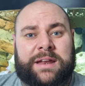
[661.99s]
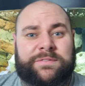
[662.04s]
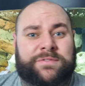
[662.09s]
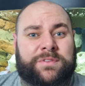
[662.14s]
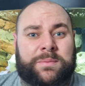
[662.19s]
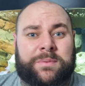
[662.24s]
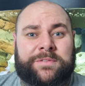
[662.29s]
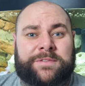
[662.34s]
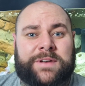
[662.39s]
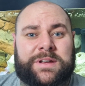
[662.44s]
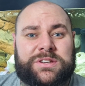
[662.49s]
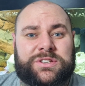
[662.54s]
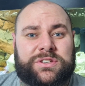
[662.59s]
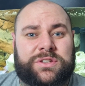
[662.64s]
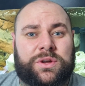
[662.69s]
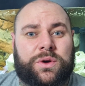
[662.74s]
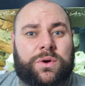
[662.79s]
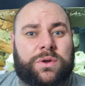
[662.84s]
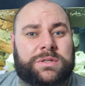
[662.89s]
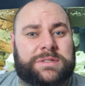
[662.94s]
it from a fish
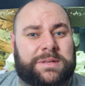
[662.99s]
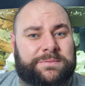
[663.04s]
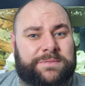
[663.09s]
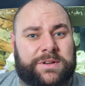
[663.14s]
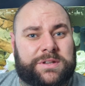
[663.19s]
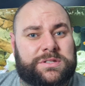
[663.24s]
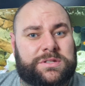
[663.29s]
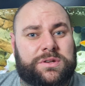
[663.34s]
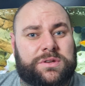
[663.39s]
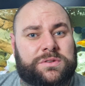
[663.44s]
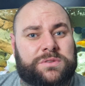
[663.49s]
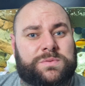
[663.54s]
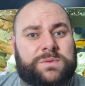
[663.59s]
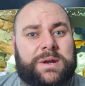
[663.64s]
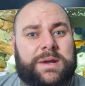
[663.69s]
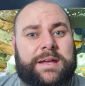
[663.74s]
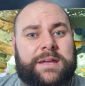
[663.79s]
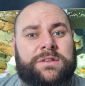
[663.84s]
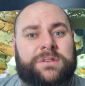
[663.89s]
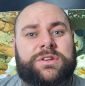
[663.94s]
store, some fish stores will
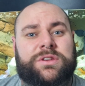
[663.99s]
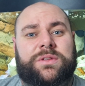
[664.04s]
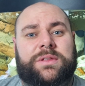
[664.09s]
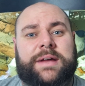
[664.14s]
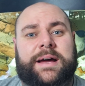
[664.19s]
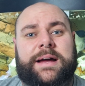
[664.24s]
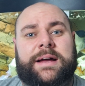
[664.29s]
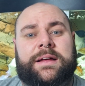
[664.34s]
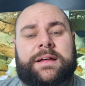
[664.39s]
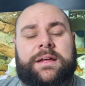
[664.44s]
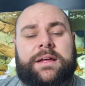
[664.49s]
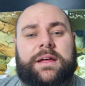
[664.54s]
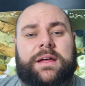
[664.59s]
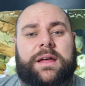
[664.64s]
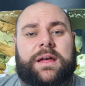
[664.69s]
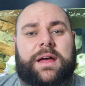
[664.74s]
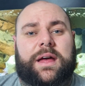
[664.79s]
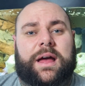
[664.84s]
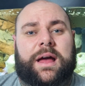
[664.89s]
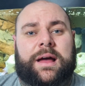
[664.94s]
let you do that,
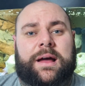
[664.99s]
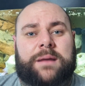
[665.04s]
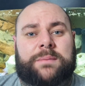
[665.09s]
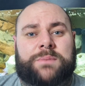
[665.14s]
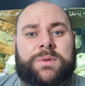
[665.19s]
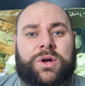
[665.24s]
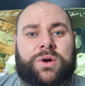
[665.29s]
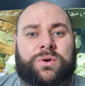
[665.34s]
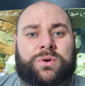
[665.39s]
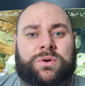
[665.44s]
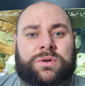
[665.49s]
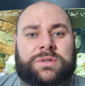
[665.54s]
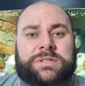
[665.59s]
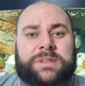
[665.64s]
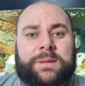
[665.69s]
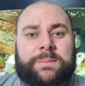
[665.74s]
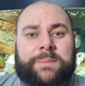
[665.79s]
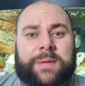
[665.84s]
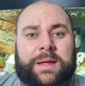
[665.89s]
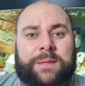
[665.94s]
or
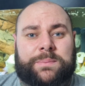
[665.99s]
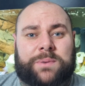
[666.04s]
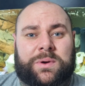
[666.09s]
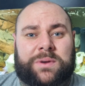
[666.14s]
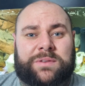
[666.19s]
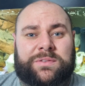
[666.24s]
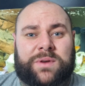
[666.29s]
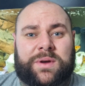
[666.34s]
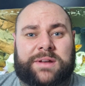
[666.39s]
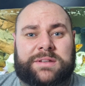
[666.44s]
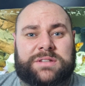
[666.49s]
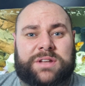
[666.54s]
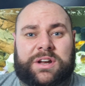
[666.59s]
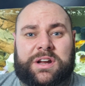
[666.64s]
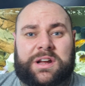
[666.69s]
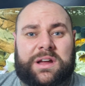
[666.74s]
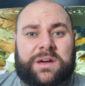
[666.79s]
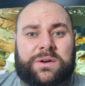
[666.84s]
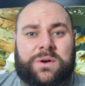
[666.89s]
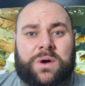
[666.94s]
some people, if you ask on
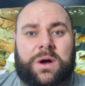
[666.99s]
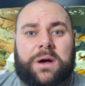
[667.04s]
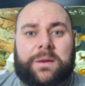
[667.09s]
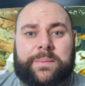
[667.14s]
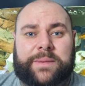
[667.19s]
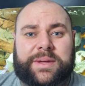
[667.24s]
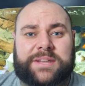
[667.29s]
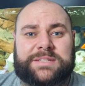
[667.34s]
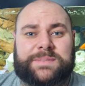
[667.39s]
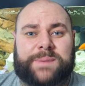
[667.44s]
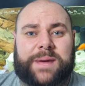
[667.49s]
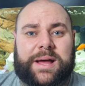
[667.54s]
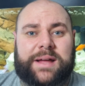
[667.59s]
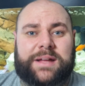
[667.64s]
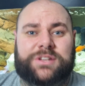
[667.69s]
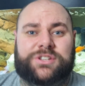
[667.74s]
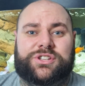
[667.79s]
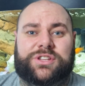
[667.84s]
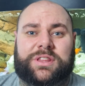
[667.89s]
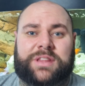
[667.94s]
a local hobbyist
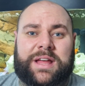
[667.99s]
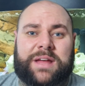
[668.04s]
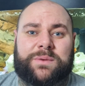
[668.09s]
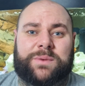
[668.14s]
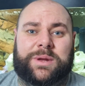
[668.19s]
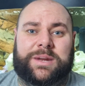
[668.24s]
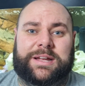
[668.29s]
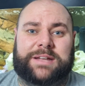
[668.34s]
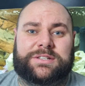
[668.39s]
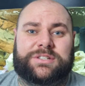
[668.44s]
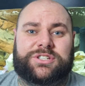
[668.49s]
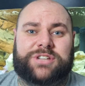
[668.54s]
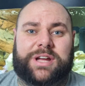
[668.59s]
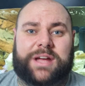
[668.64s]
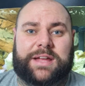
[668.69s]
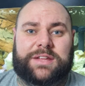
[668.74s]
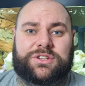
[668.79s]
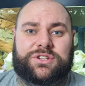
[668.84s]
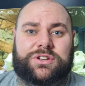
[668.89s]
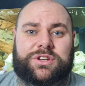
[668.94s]
page, they will
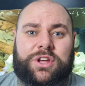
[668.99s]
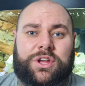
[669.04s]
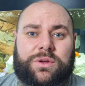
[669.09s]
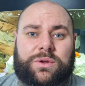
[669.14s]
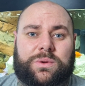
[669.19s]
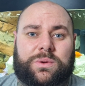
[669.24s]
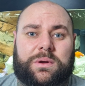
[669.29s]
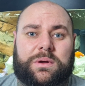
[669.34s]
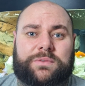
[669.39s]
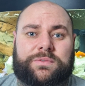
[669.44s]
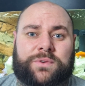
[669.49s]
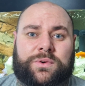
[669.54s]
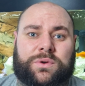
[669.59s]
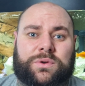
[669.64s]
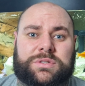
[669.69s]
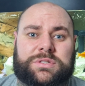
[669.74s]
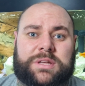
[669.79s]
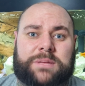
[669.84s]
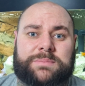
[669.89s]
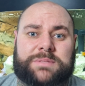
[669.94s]
exchange you
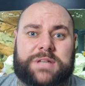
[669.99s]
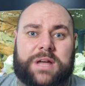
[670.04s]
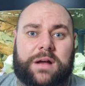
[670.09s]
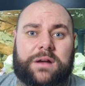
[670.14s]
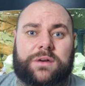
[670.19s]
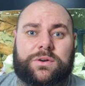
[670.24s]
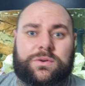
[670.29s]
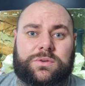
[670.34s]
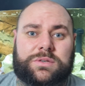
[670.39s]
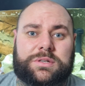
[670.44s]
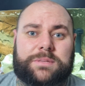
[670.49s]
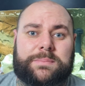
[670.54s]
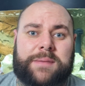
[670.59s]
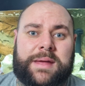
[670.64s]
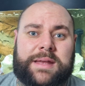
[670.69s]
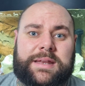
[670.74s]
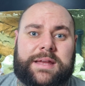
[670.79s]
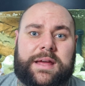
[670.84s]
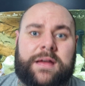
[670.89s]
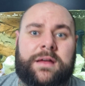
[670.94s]
for some cycled
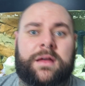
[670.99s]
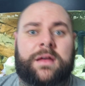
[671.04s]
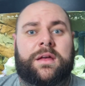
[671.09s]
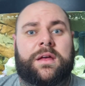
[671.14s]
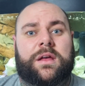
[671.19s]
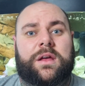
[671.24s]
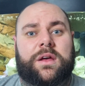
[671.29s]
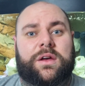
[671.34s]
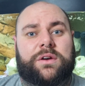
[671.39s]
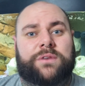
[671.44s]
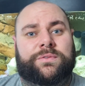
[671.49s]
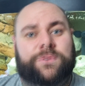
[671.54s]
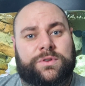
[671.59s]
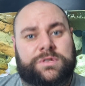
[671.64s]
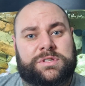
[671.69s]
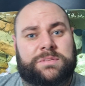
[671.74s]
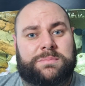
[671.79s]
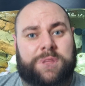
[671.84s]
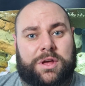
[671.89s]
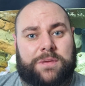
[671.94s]
media for
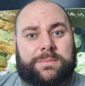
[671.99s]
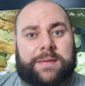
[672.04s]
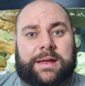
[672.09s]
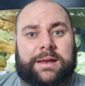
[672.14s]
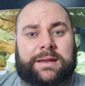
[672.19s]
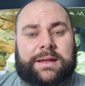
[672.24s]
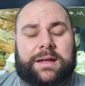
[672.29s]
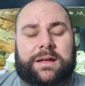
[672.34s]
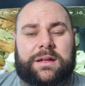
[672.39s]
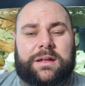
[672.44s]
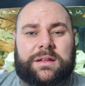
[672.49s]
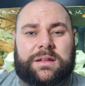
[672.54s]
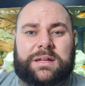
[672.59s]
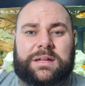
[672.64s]
some new media.